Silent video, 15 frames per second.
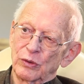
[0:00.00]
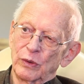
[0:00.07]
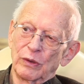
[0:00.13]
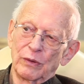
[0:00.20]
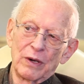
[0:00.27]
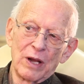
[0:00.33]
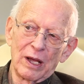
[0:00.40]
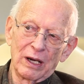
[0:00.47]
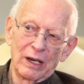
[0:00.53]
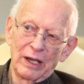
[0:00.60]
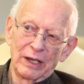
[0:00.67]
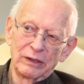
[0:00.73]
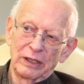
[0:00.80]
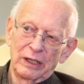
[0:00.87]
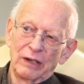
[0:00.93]
We were not
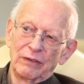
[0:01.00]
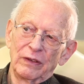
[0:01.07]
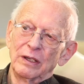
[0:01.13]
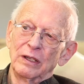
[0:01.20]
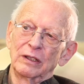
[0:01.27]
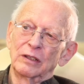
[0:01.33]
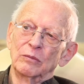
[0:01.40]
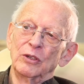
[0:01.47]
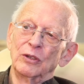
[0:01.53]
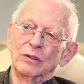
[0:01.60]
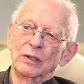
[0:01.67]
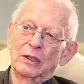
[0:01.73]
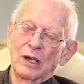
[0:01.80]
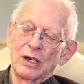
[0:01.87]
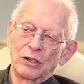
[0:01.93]
allowed to have any
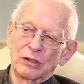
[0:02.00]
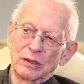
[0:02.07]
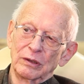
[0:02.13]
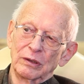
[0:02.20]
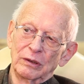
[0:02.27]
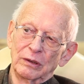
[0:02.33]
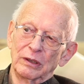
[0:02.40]
communication